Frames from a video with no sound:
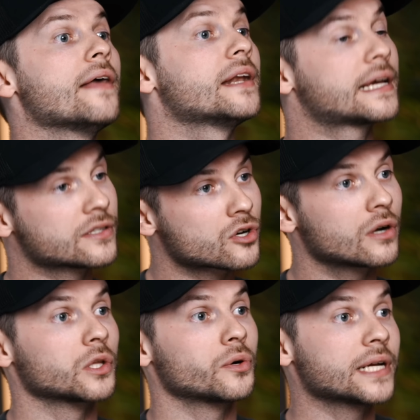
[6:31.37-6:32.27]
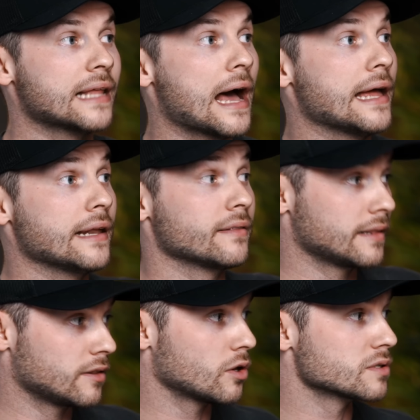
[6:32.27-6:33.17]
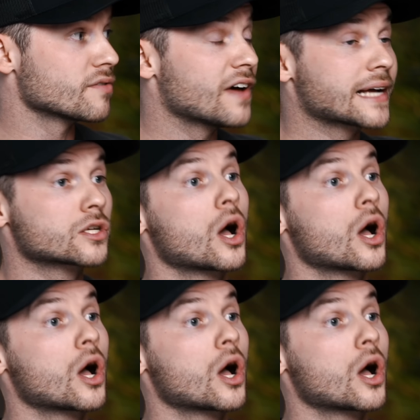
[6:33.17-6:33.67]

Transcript: and then it can start learning that, and those effects